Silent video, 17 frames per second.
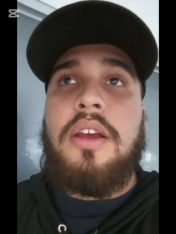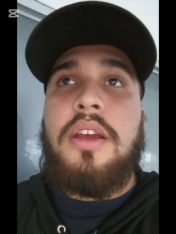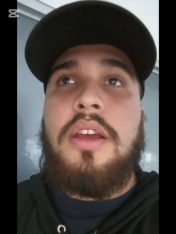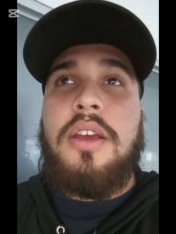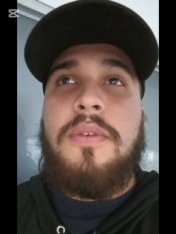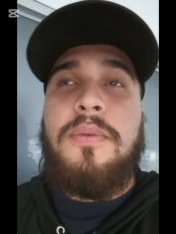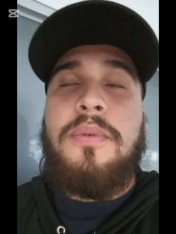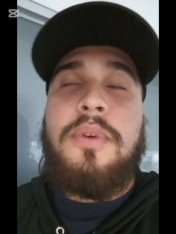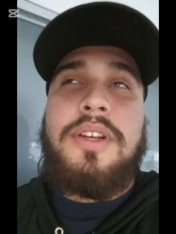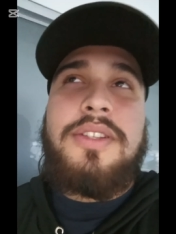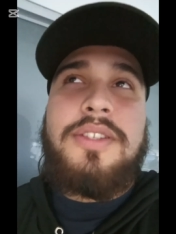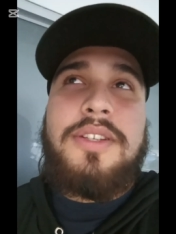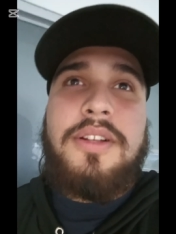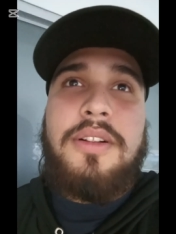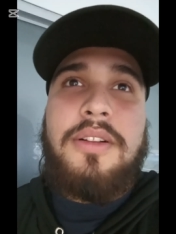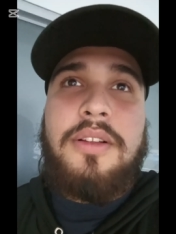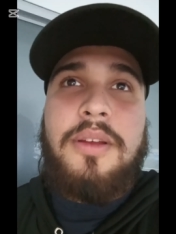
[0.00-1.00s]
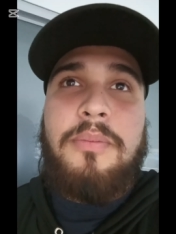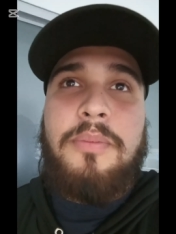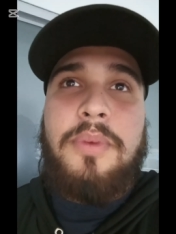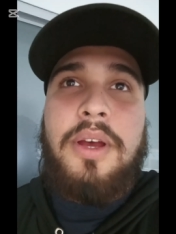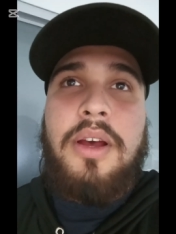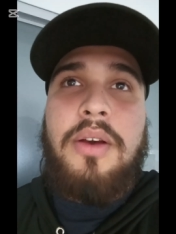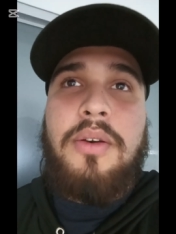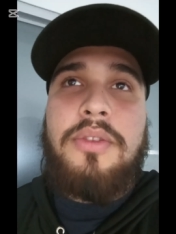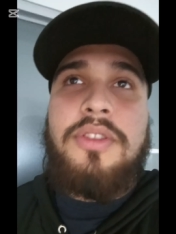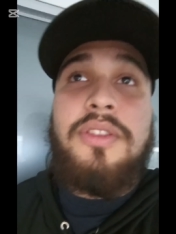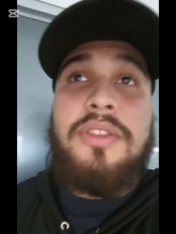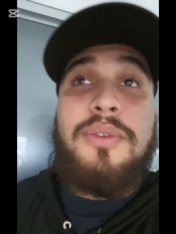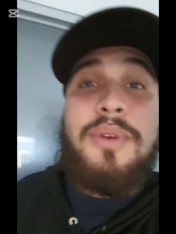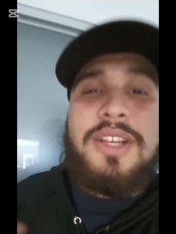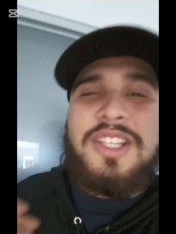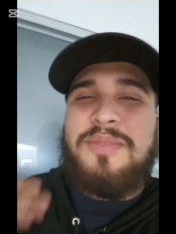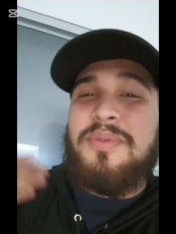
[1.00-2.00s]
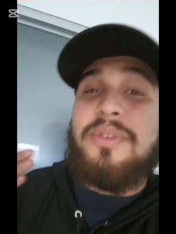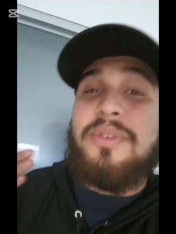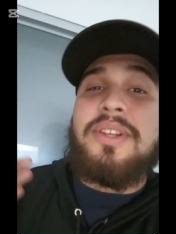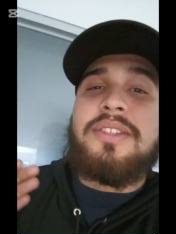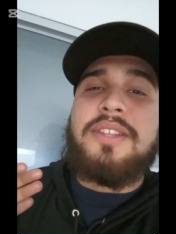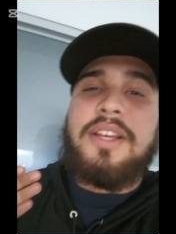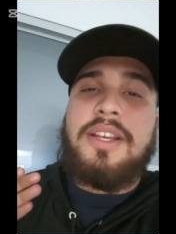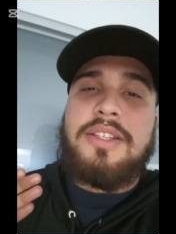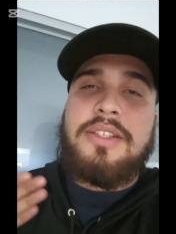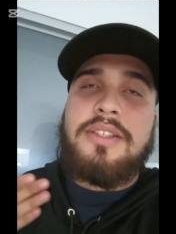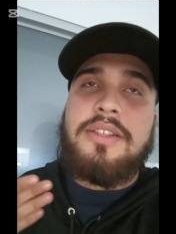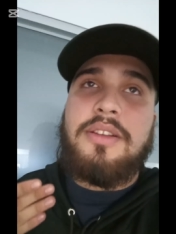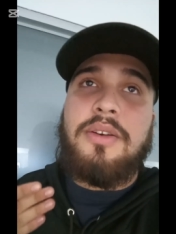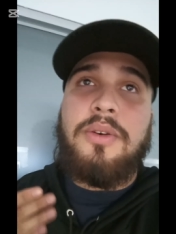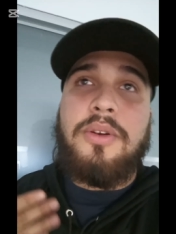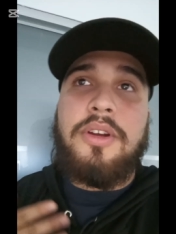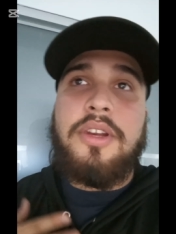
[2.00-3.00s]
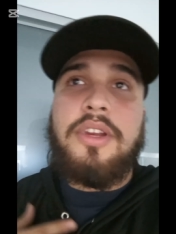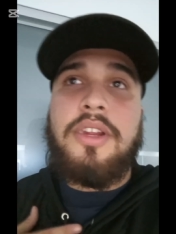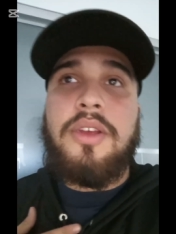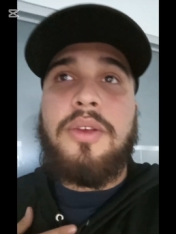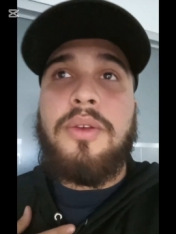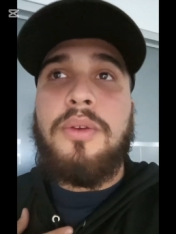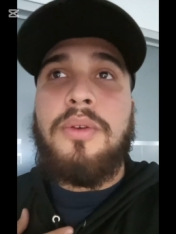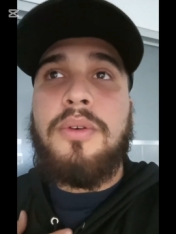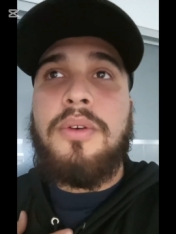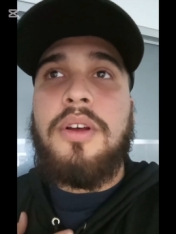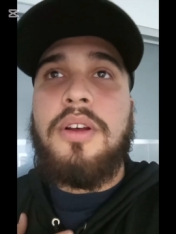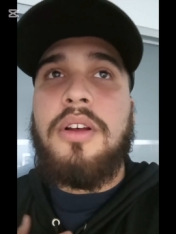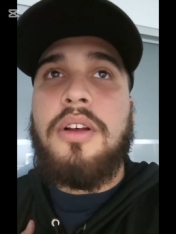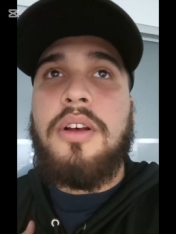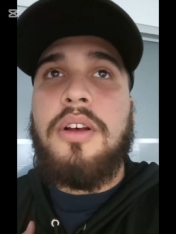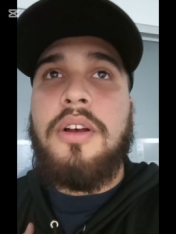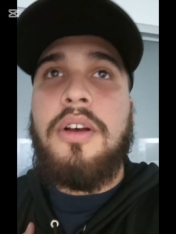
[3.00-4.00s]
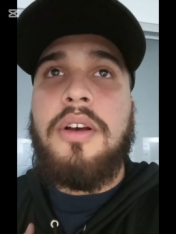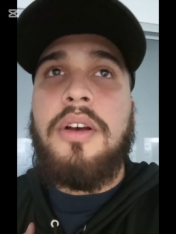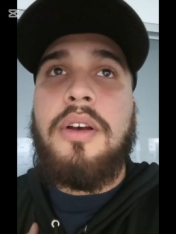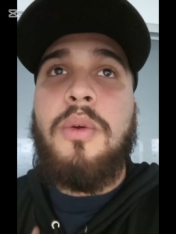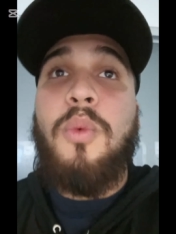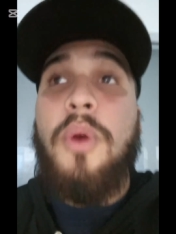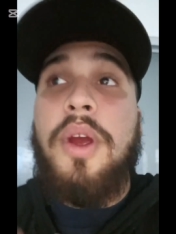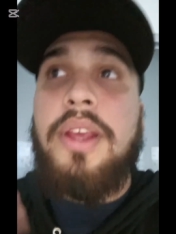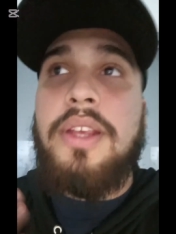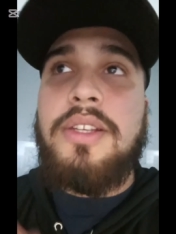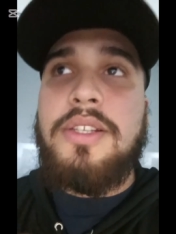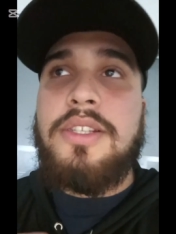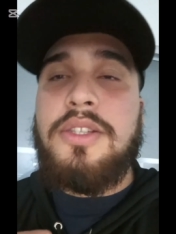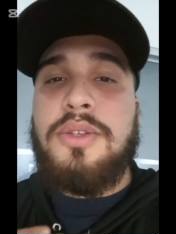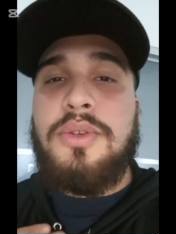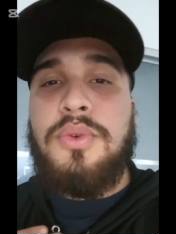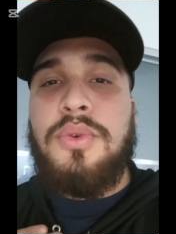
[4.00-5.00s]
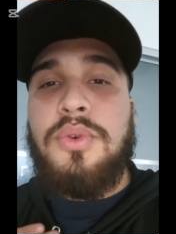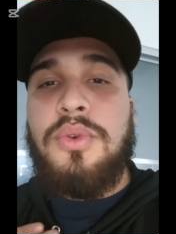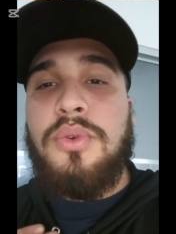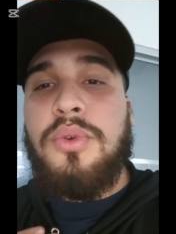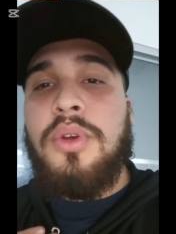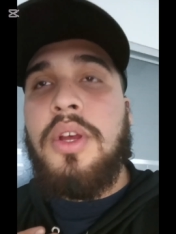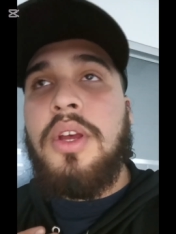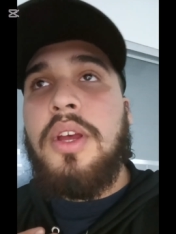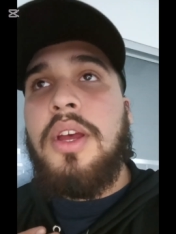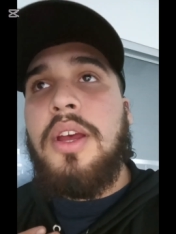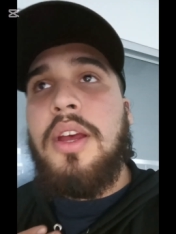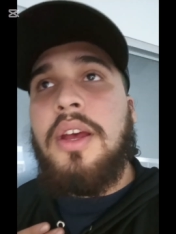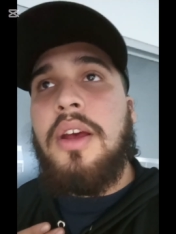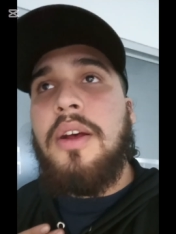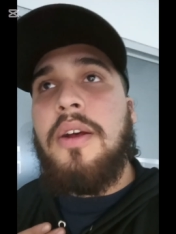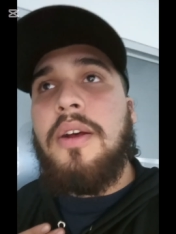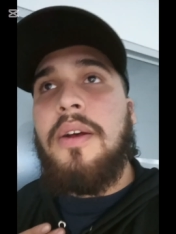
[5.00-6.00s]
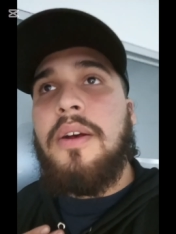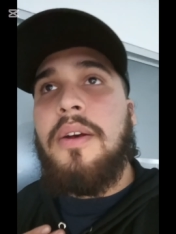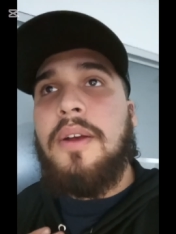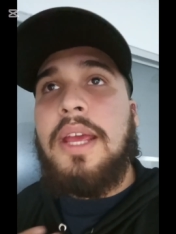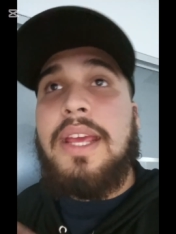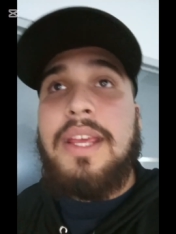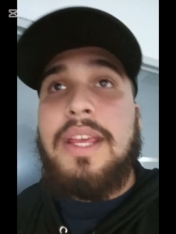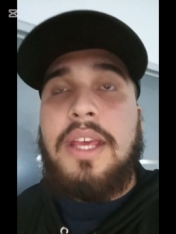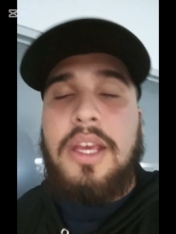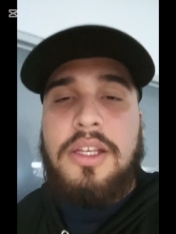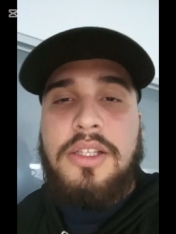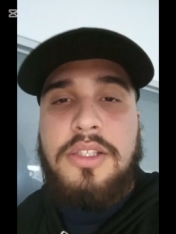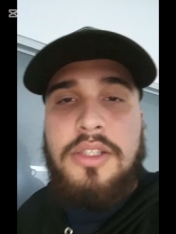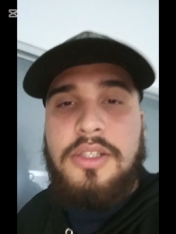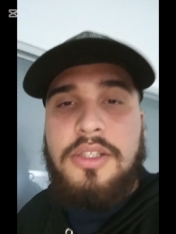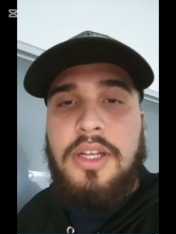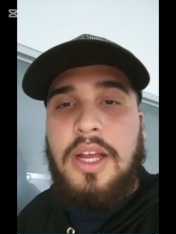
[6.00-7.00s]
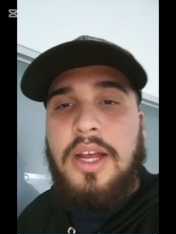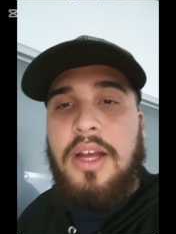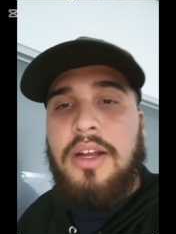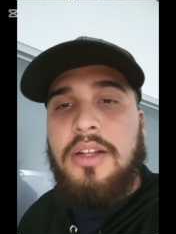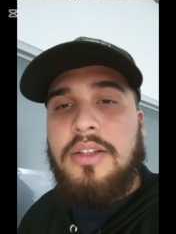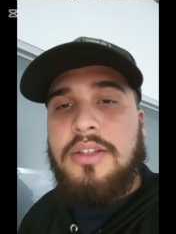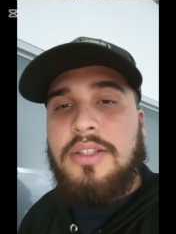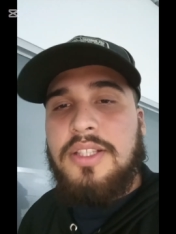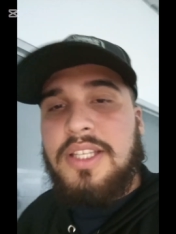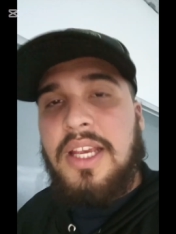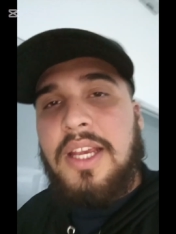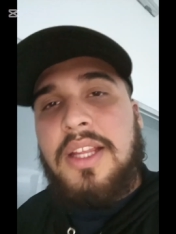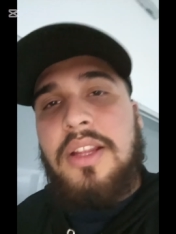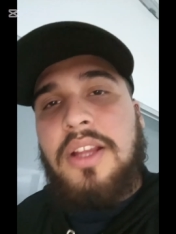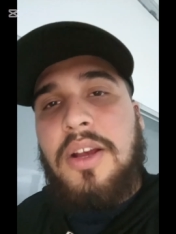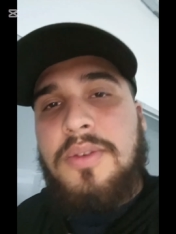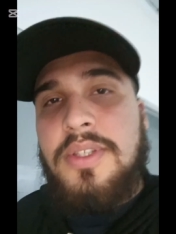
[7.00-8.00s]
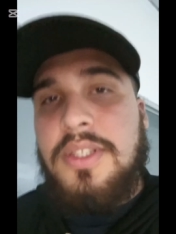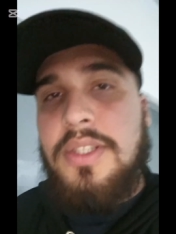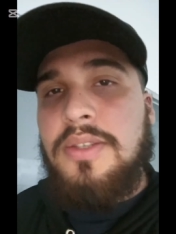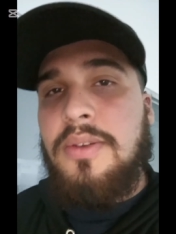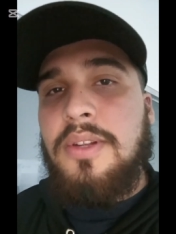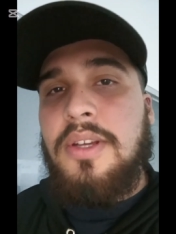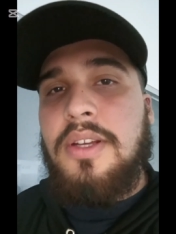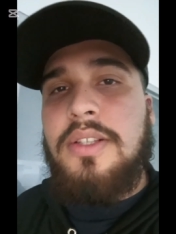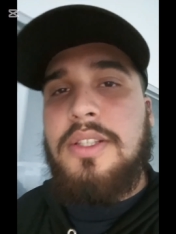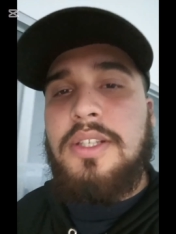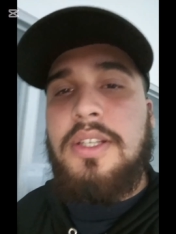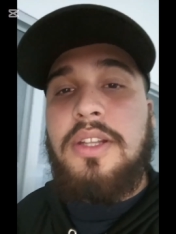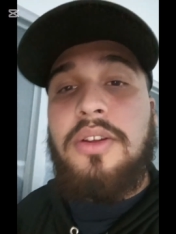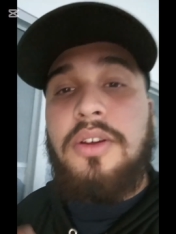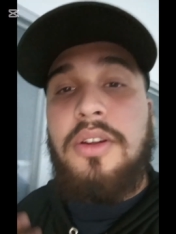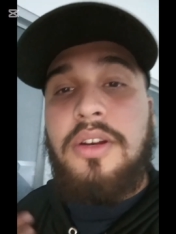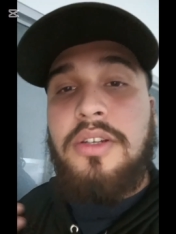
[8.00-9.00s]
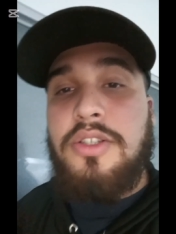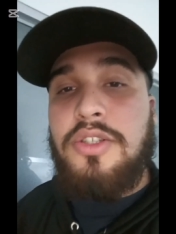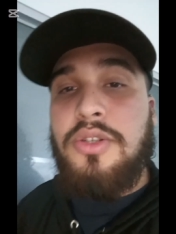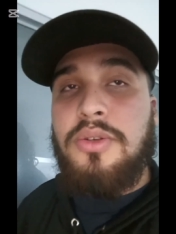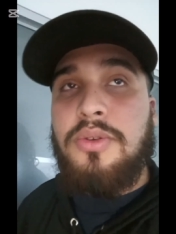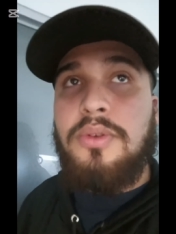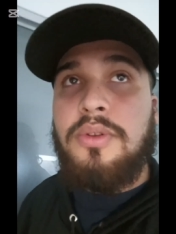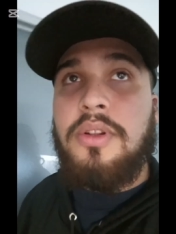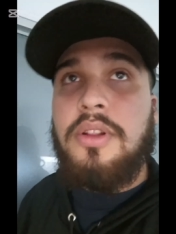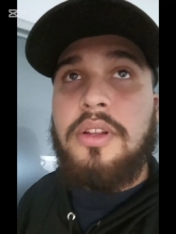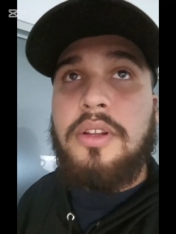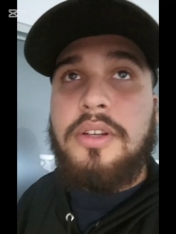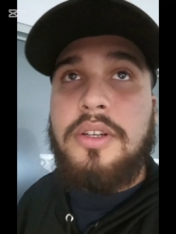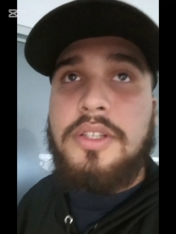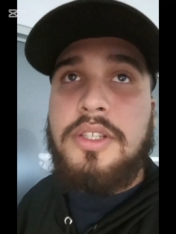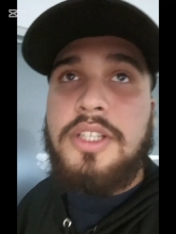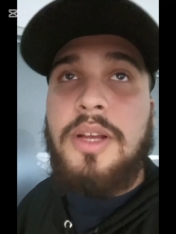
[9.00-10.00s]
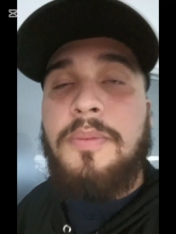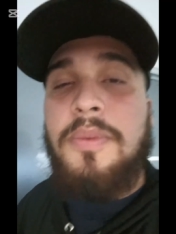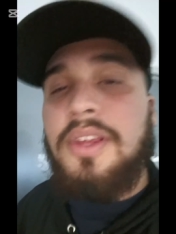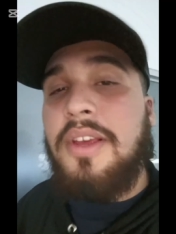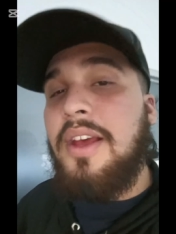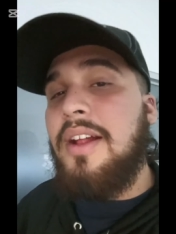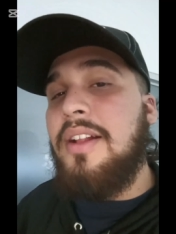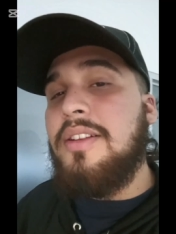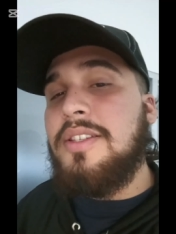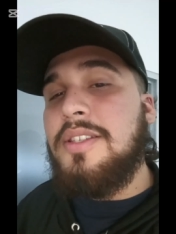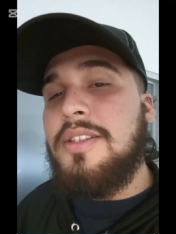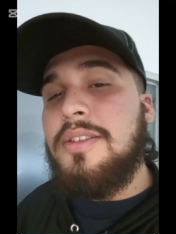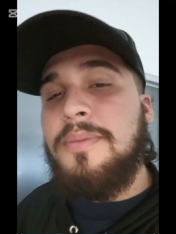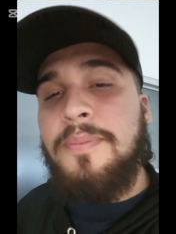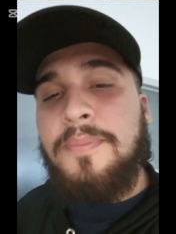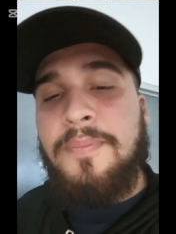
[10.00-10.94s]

if we talk about new experiences or new ways to engage and take those students in order to learn something else.